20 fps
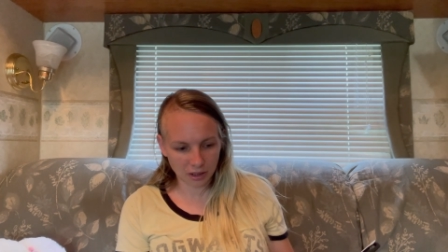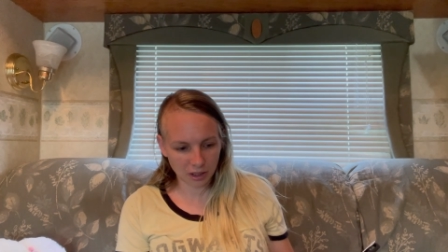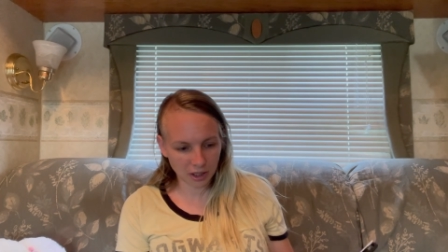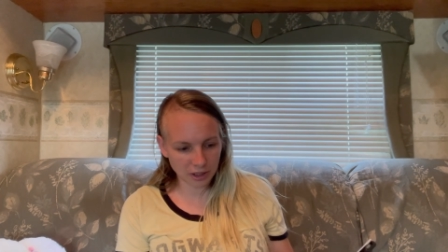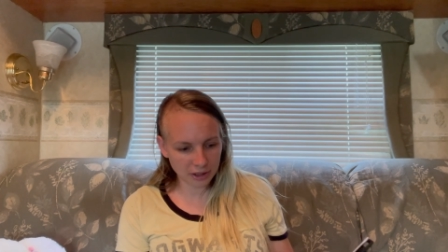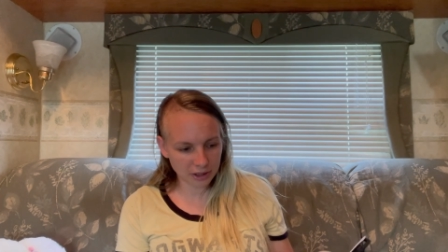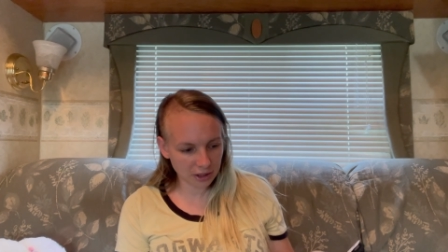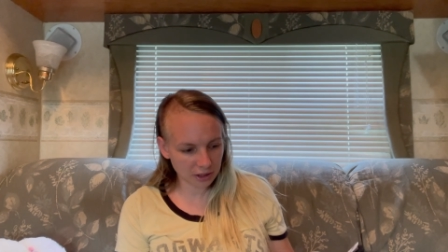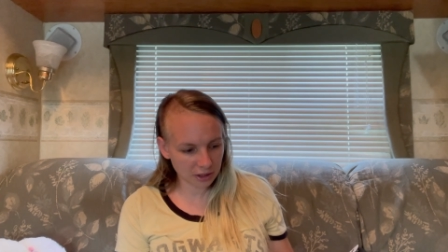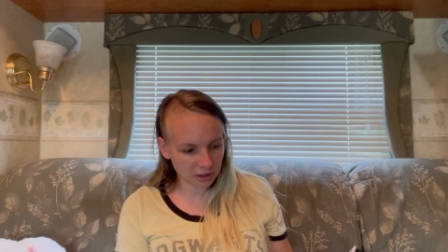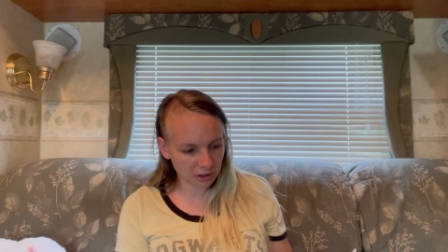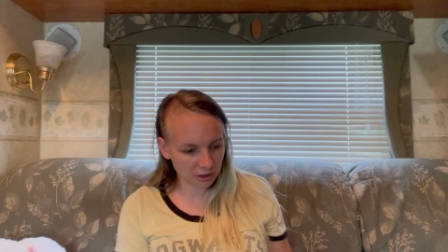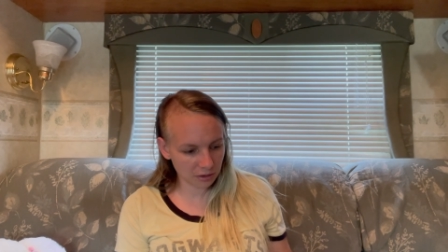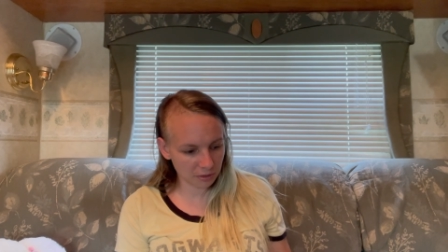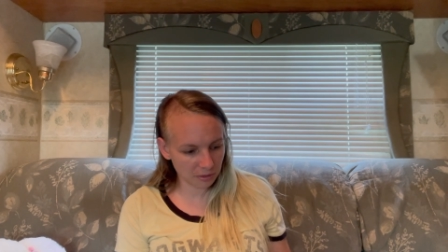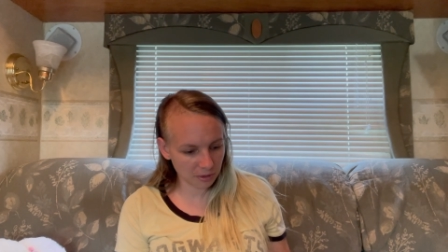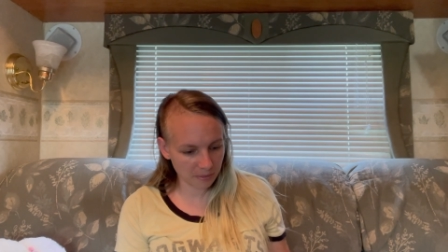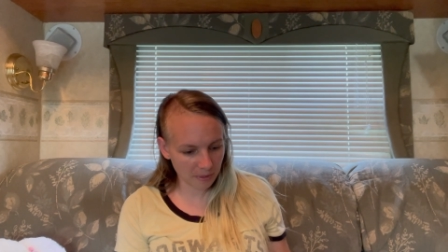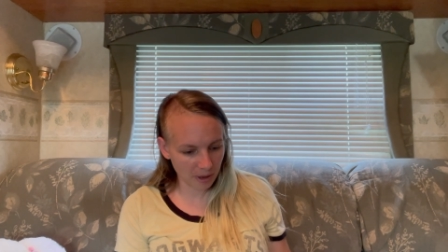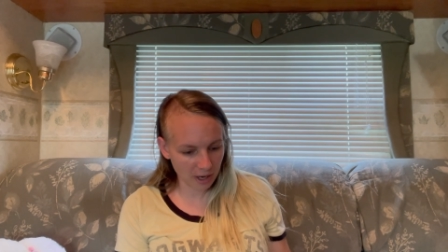it doesn't
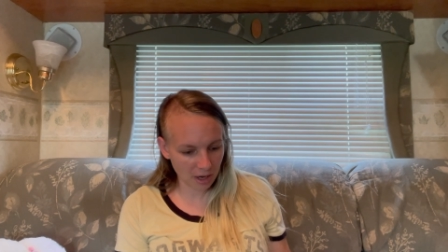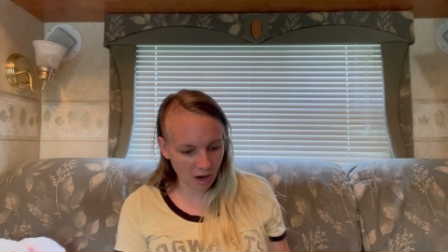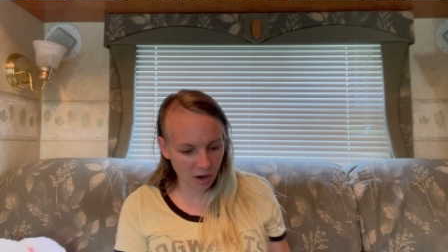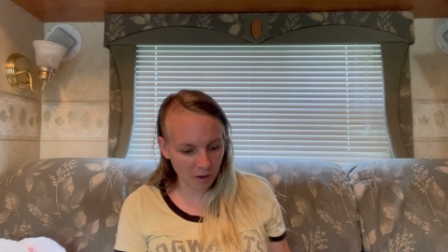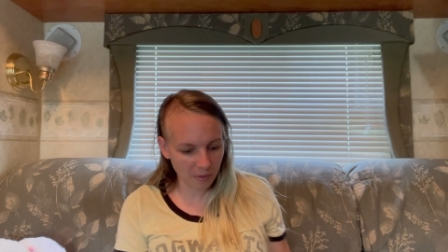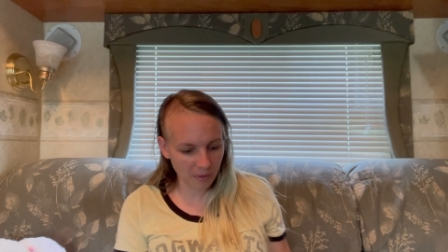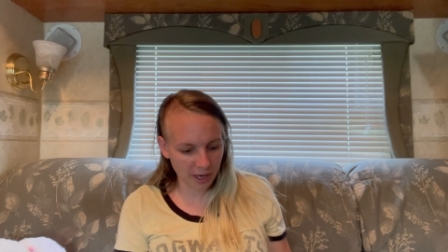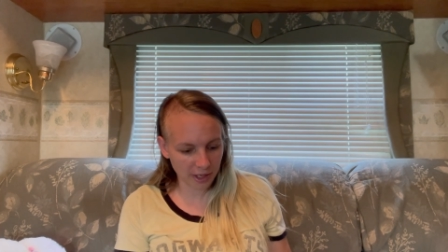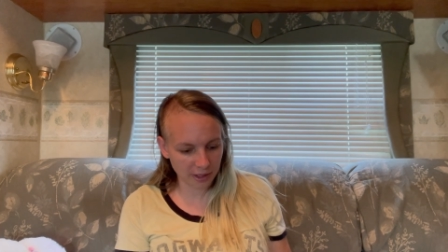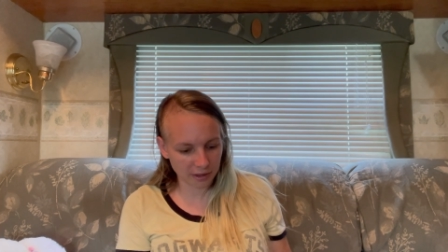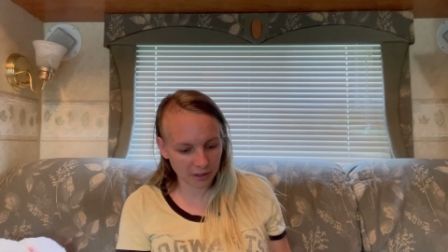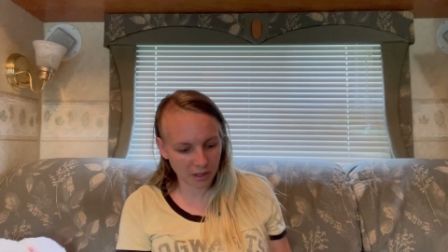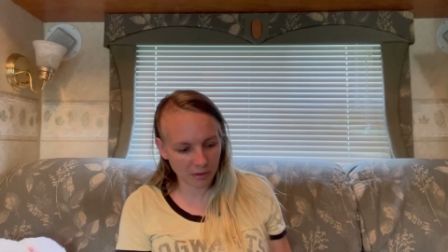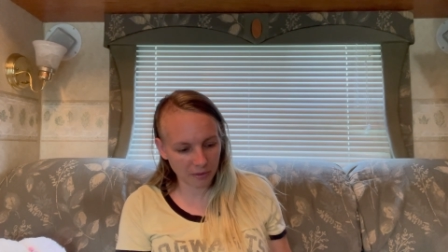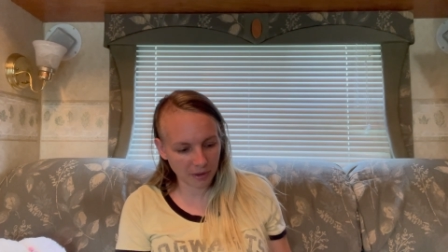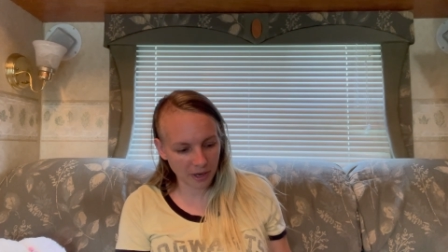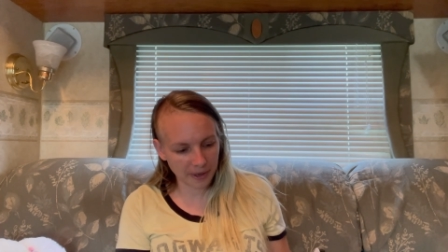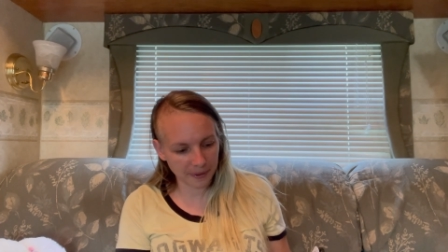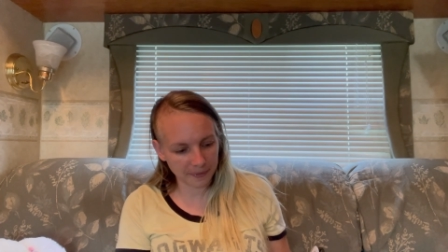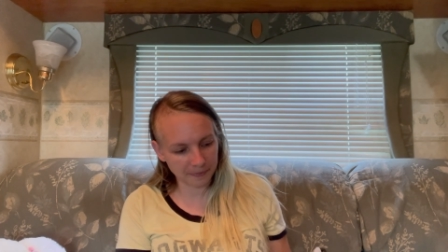do it my, oh wait,
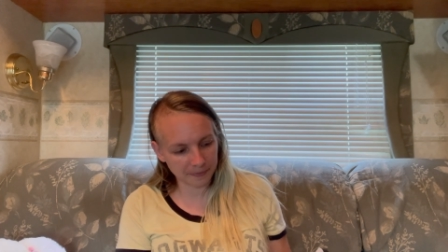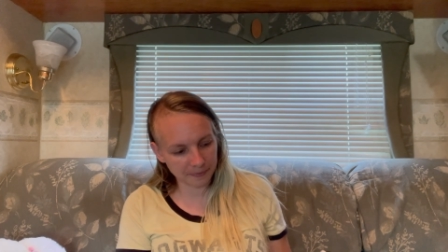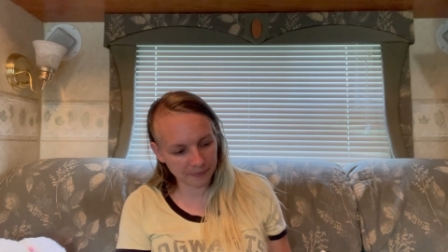okay.